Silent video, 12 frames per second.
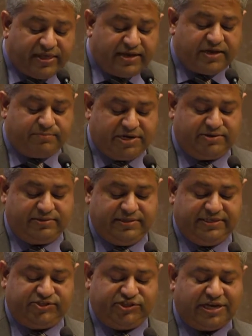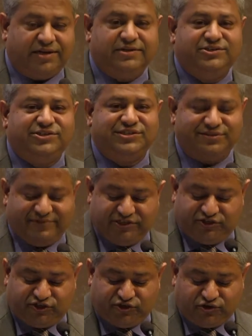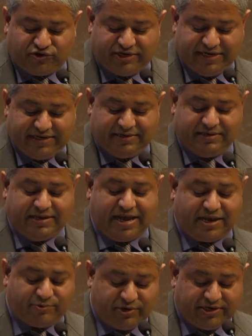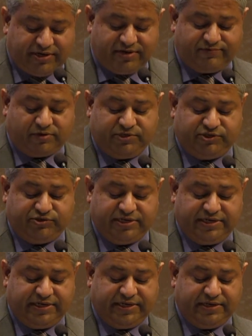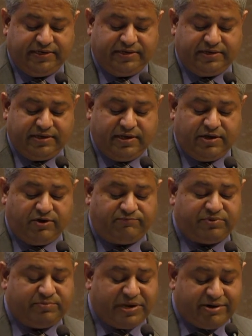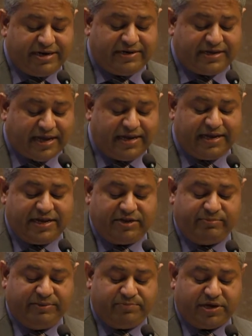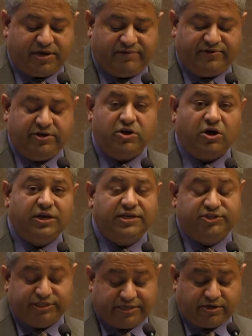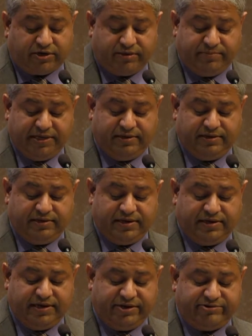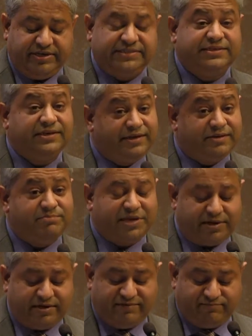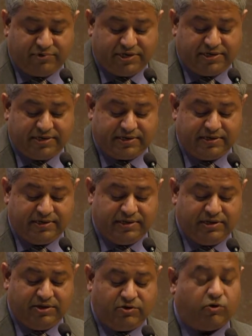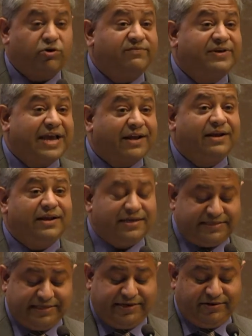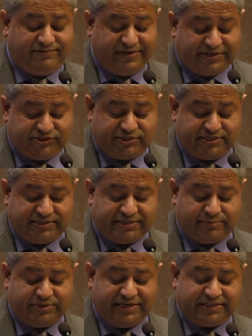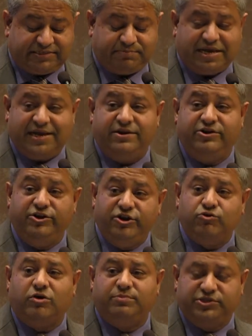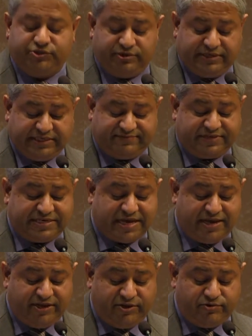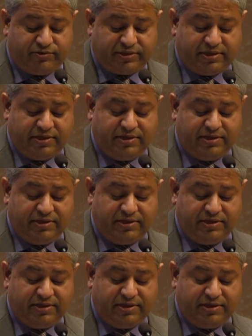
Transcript: Think about these challenges of ensuring equity of opportunity, preparing Thailand knowledge economy in an increasingly competitive world, or of catalyzing innovations that will expand new opportunities for Thai youth.